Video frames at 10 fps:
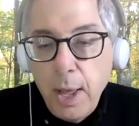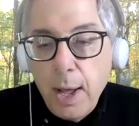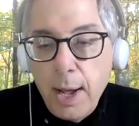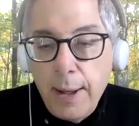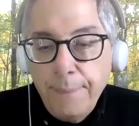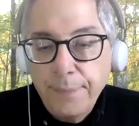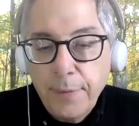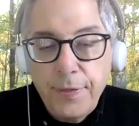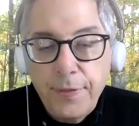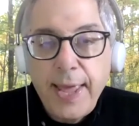um,
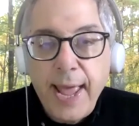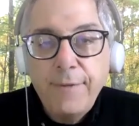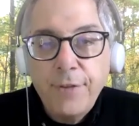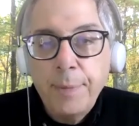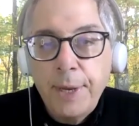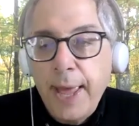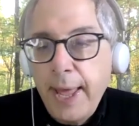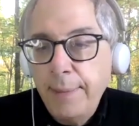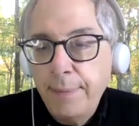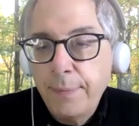they gave them the
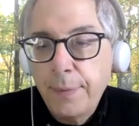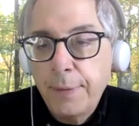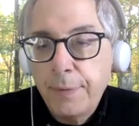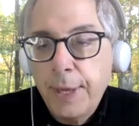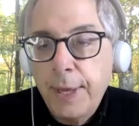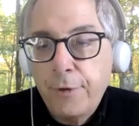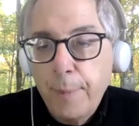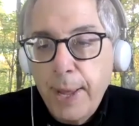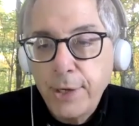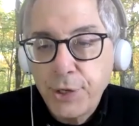name, the, the,
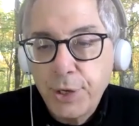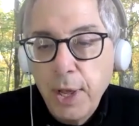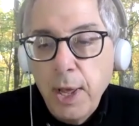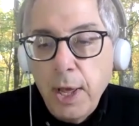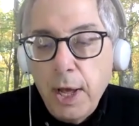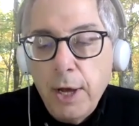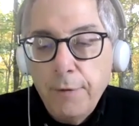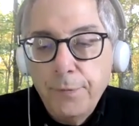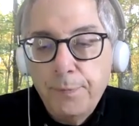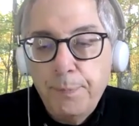information
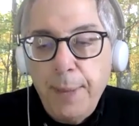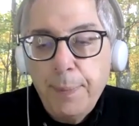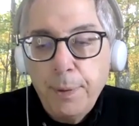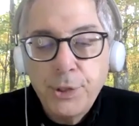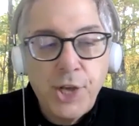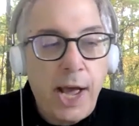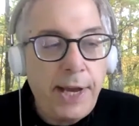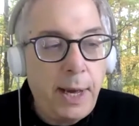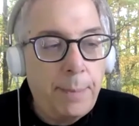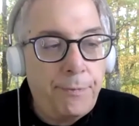of people who
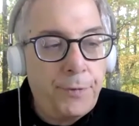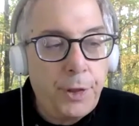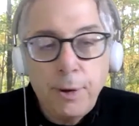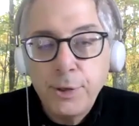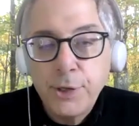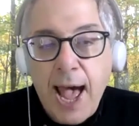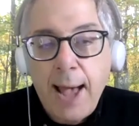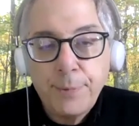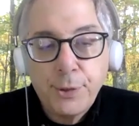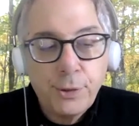signed up for those
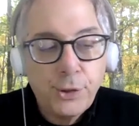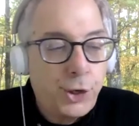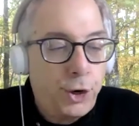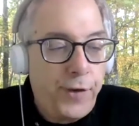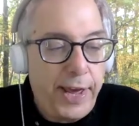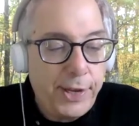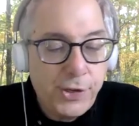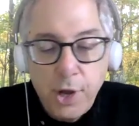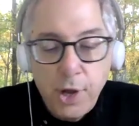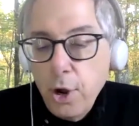apps or
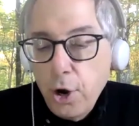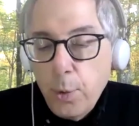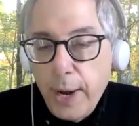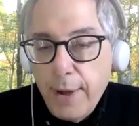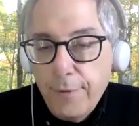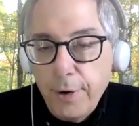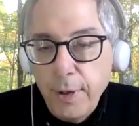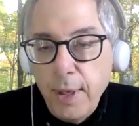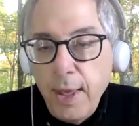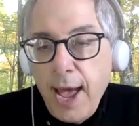surveys or whatever,
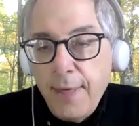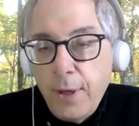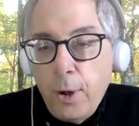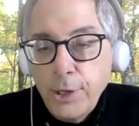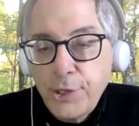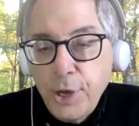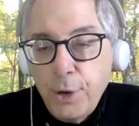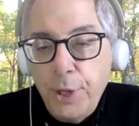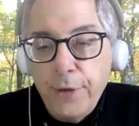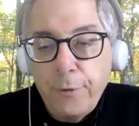and also
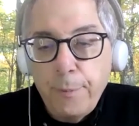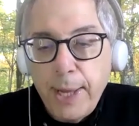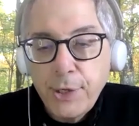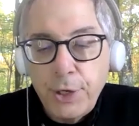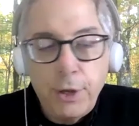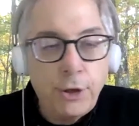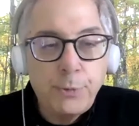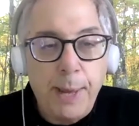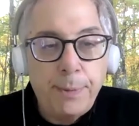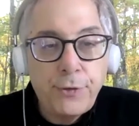the information of those
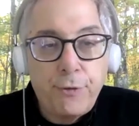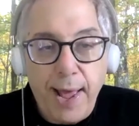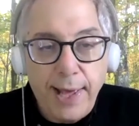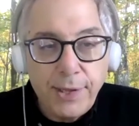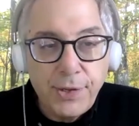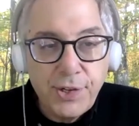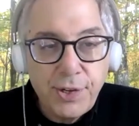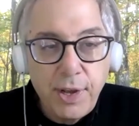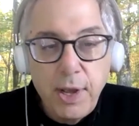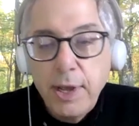people's friends.
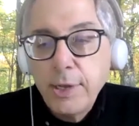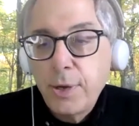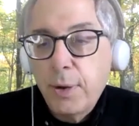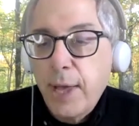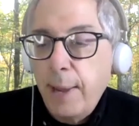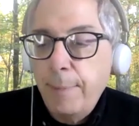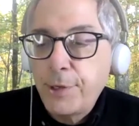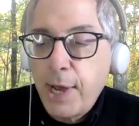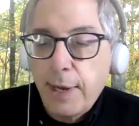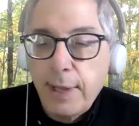So Cambridge
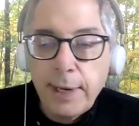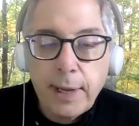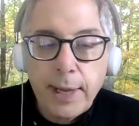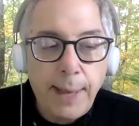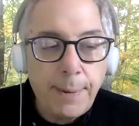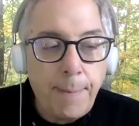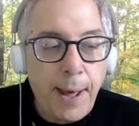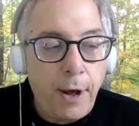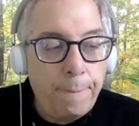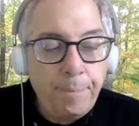Analytica came about